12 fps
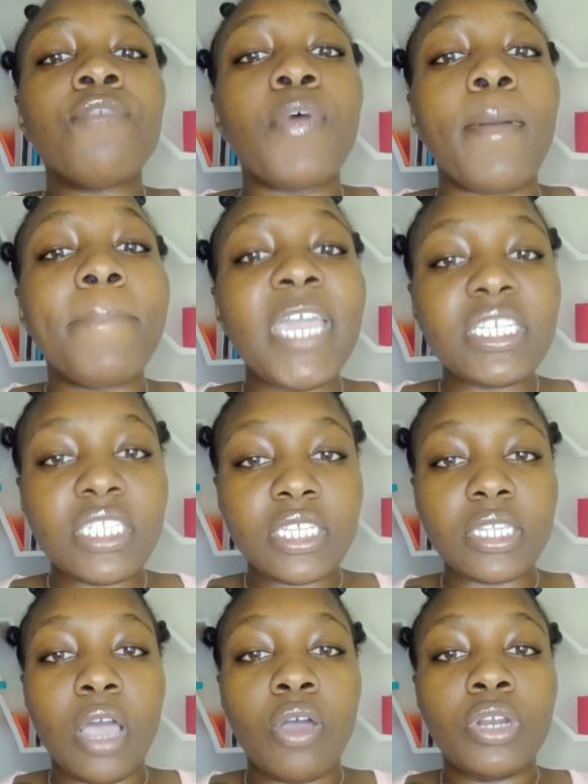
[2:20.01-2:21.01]
For
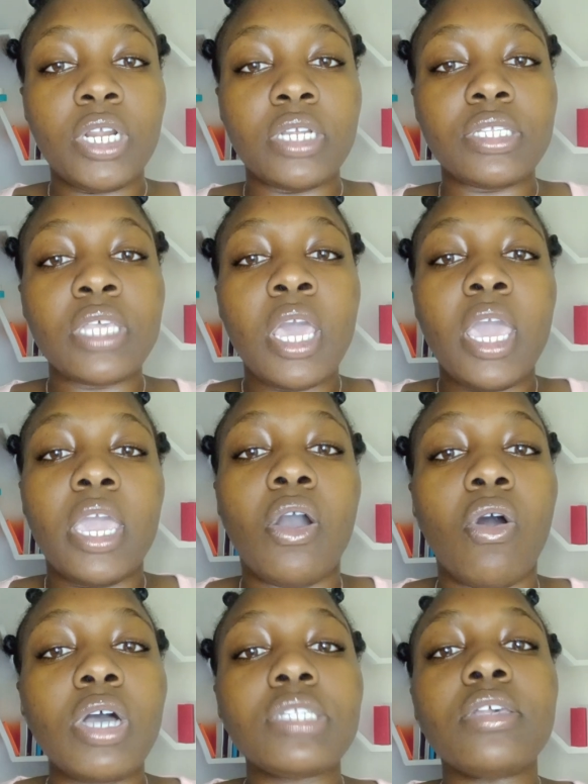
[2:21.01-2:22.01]
business owners, it
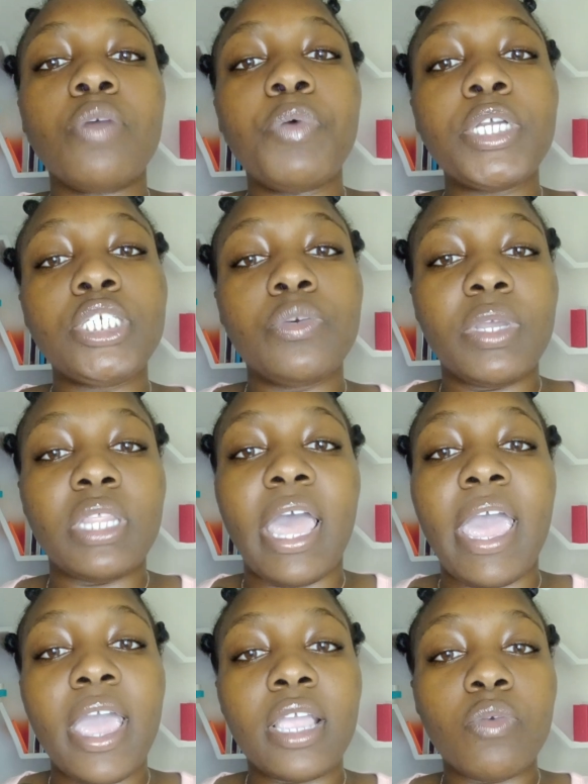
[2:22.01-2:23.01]
also puts you in
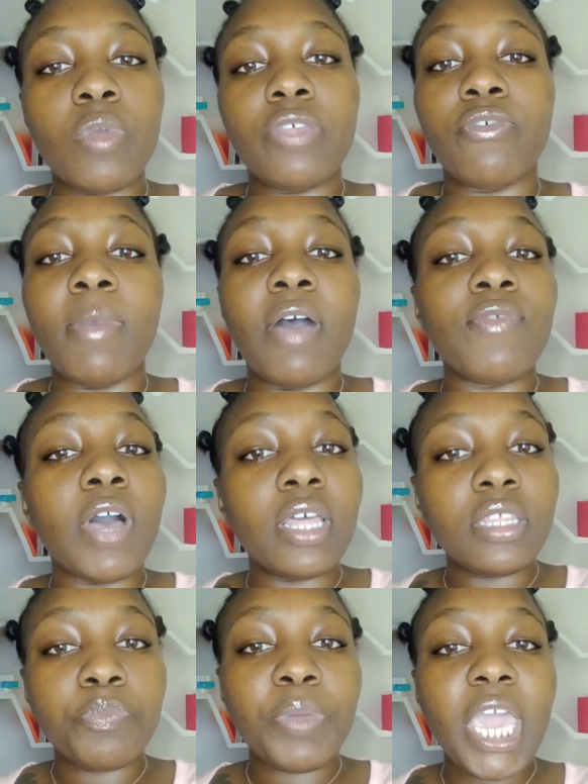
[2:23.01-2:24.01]
the algorithm of
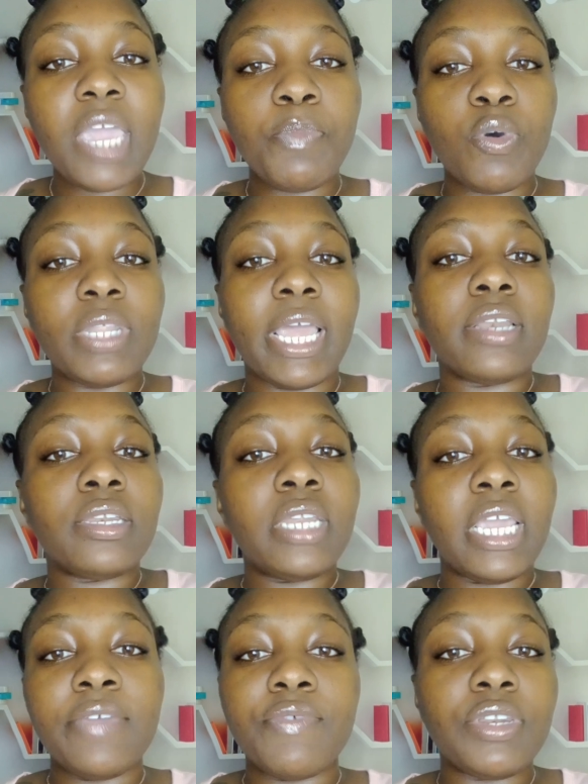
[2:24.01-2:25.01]
other people that
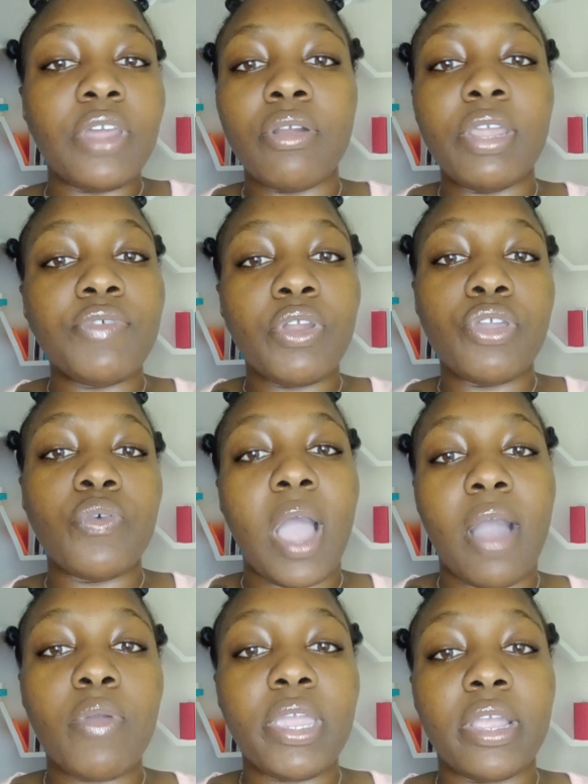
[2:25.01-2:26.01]
even don't even know you
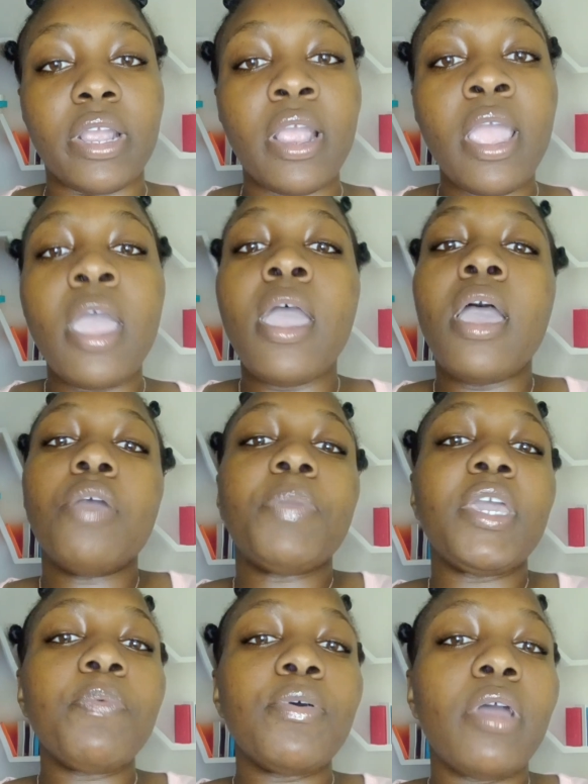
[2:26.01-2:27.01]
out here.
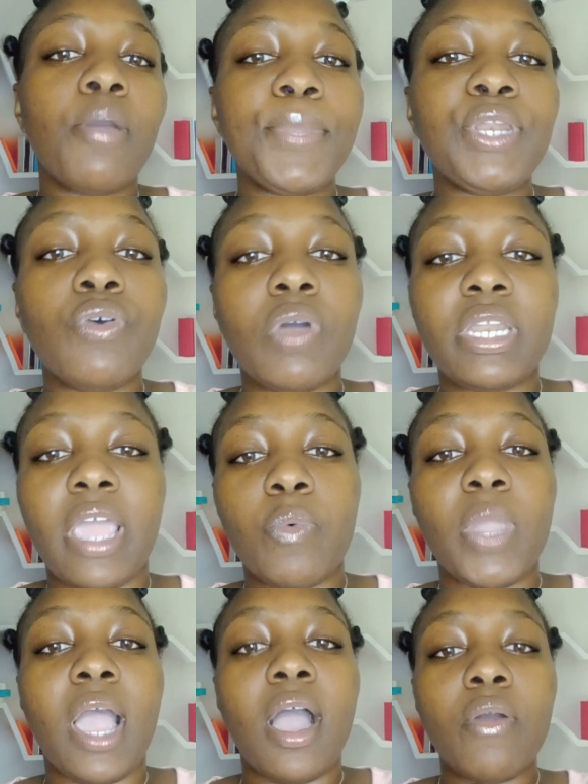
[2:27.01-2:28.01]
People don't be knowing that
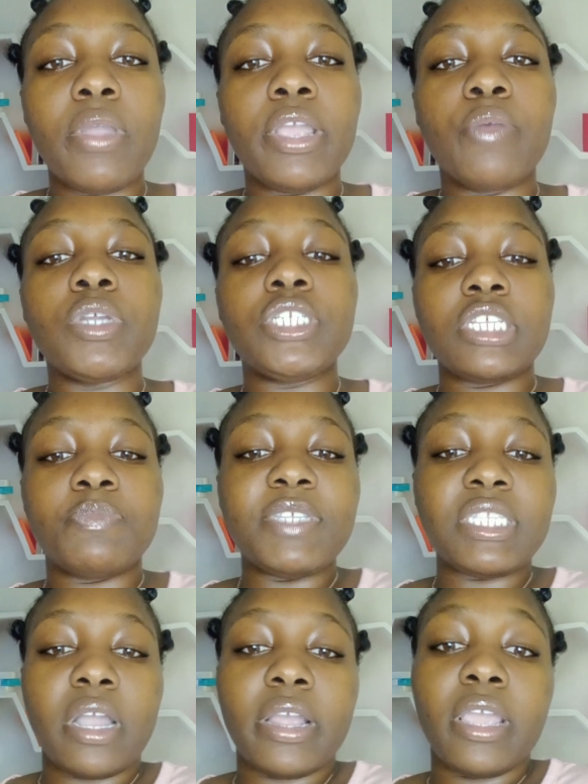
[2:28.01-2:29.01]
we out here. We just be
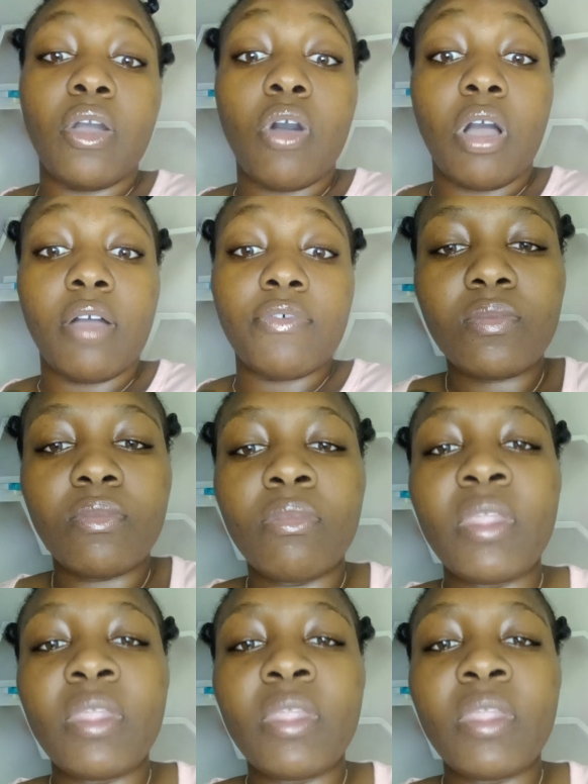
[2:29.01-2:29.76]
starting off.